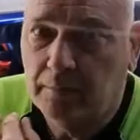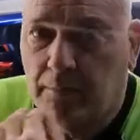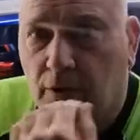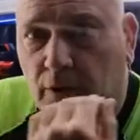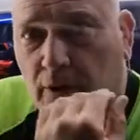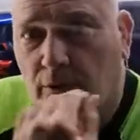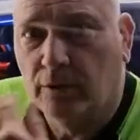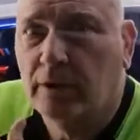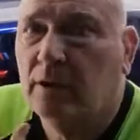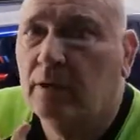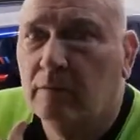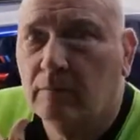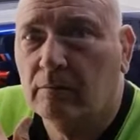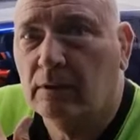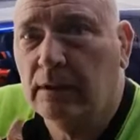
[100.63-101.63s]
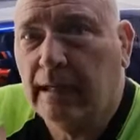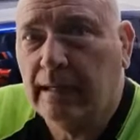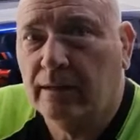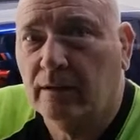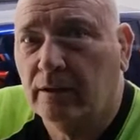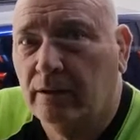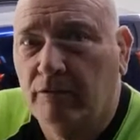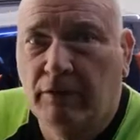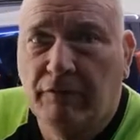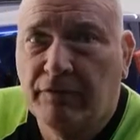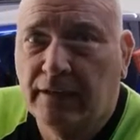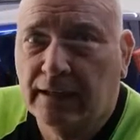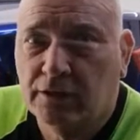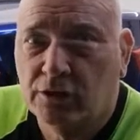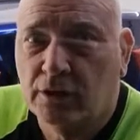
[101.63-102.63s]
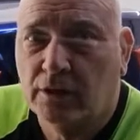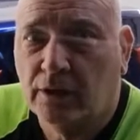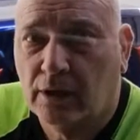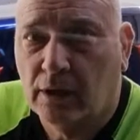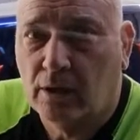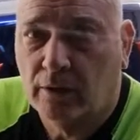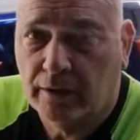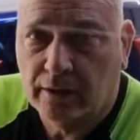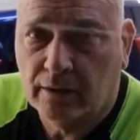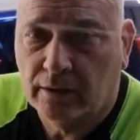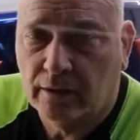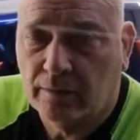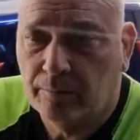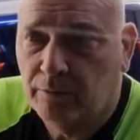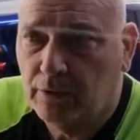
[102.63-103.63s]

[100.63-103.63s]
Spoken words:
by looking at the reflection of the light that